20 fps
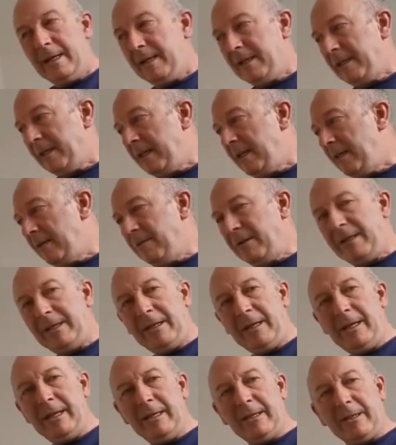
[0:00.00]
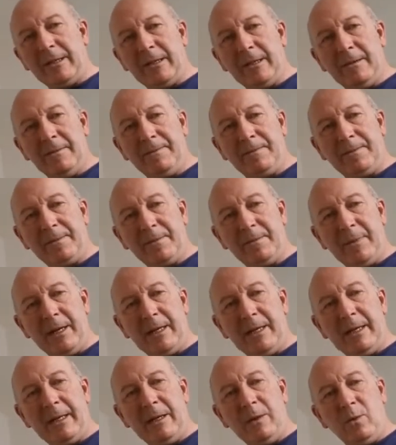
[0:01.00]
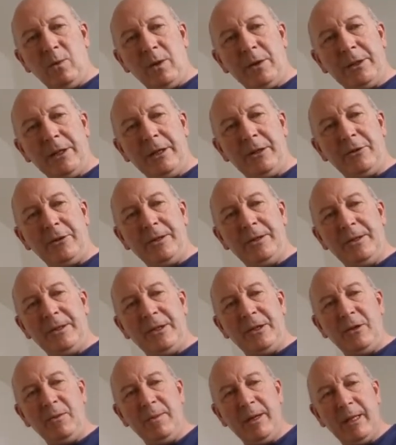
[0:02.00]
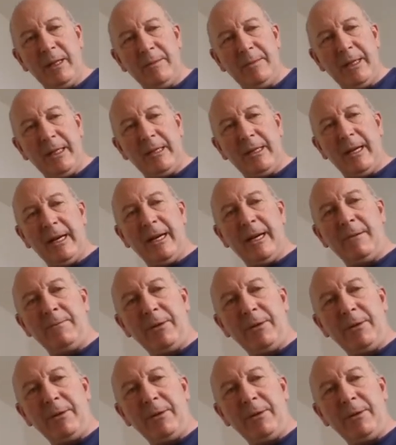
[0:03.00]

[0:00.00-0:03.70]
And here it is, my 102mm